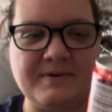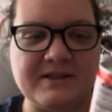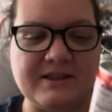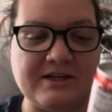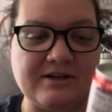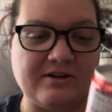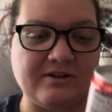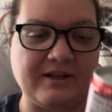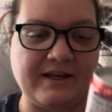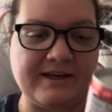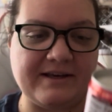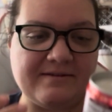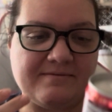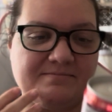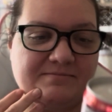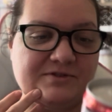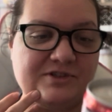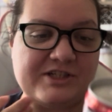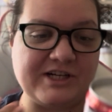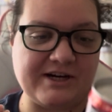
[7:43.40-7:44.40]
they're like
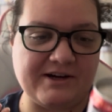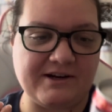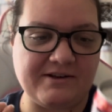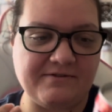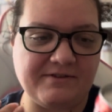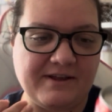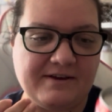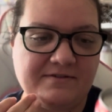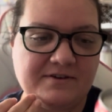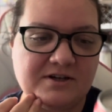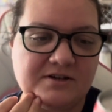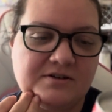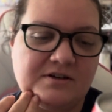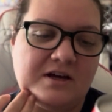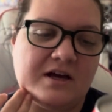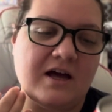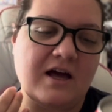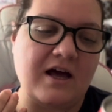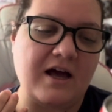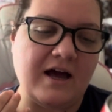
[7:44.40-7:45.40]
cherry flavored.
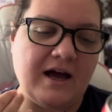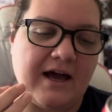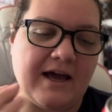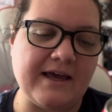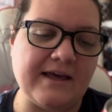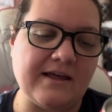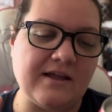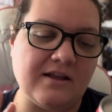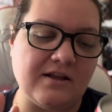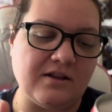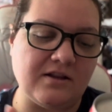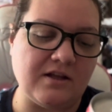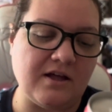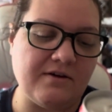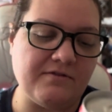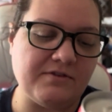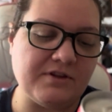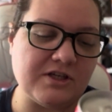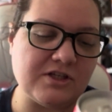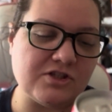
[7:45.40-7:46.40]
I
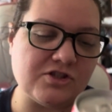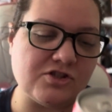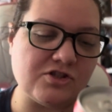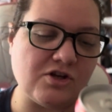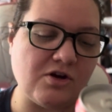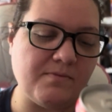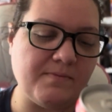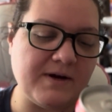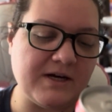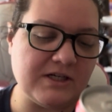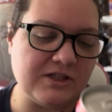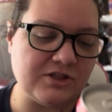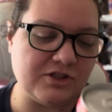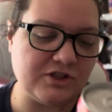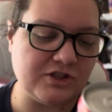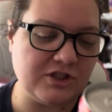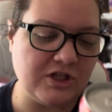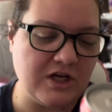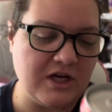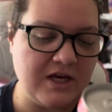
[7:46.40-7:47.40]
love this so
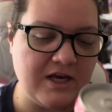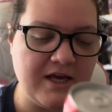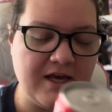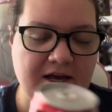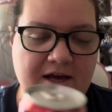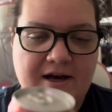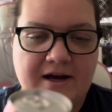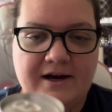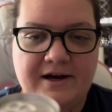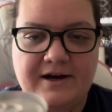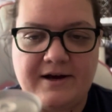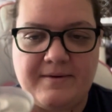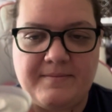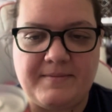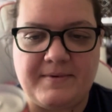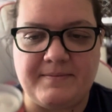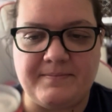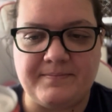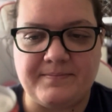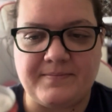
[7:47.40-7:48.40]
much.
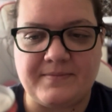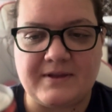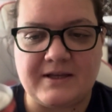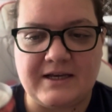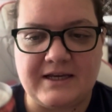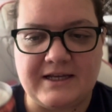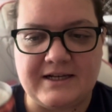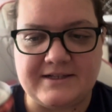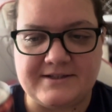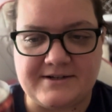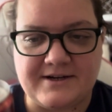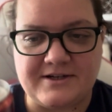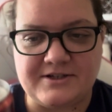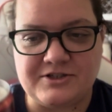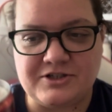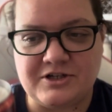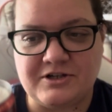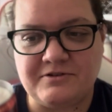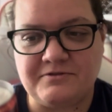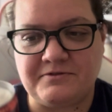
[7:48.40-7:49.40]
It is not
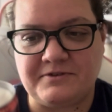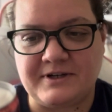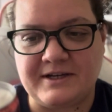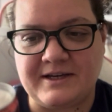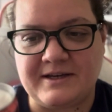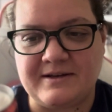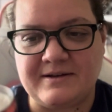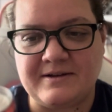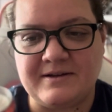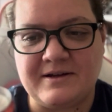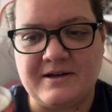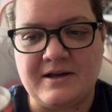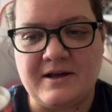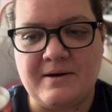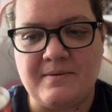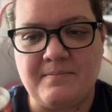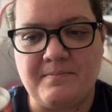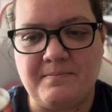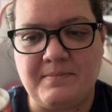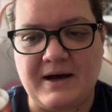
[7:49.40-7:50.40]
sugar free,
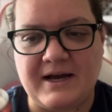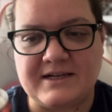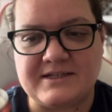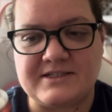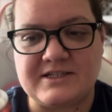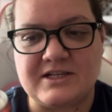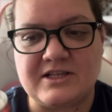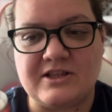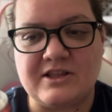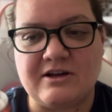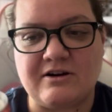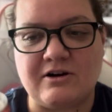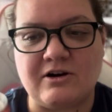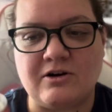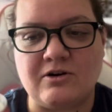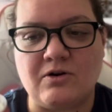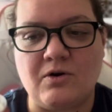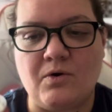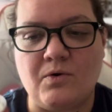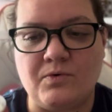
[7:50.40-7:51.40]
but there
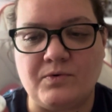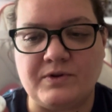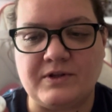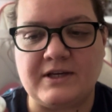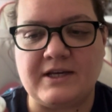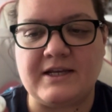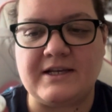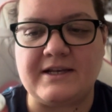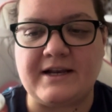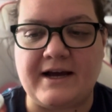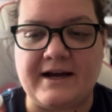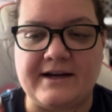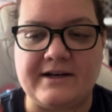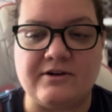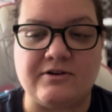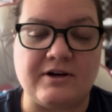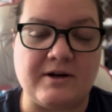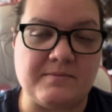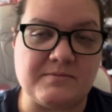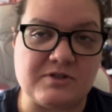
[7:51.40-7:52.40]
are only 9
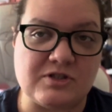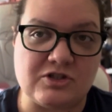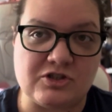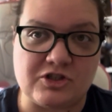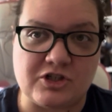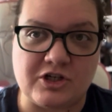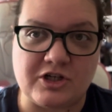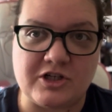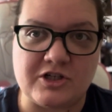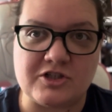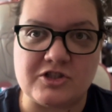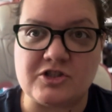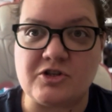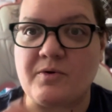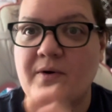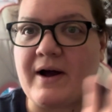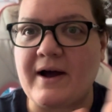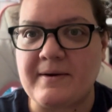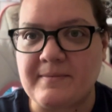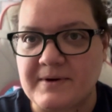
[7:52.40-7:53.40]
grams of sugar, so
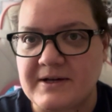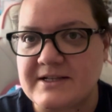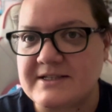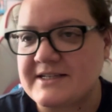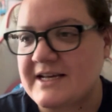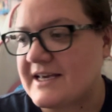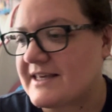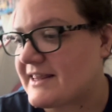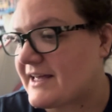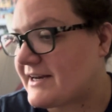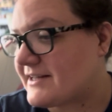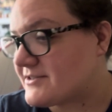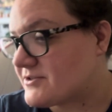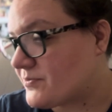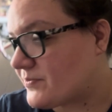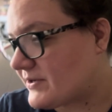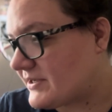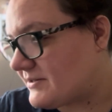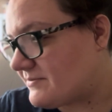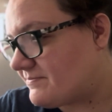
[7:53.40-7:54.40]
I'm going to take that as a
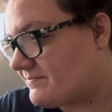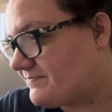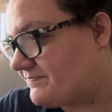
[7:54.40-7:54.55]
win.